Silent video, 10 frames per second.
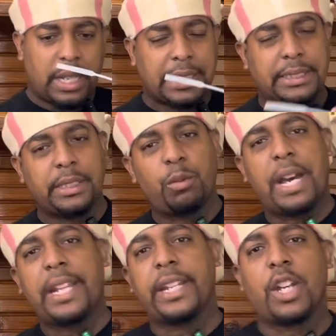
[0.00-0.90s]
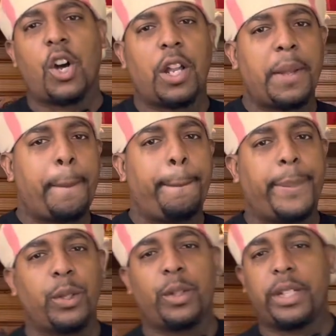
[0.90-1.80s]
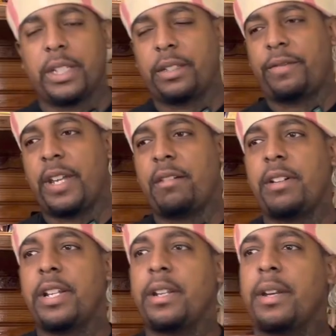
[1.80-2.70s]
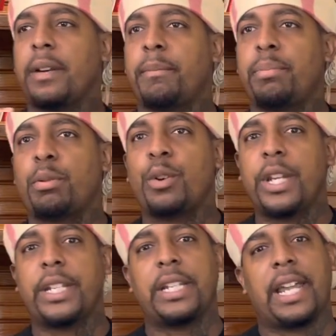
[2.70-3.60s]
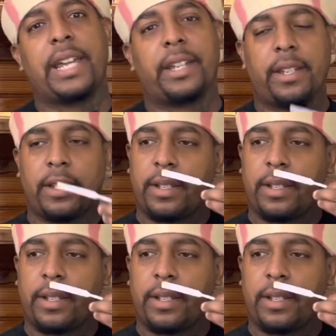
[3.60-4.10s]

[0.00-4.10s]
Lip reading: I see why they call it beauty. It's very pretty, like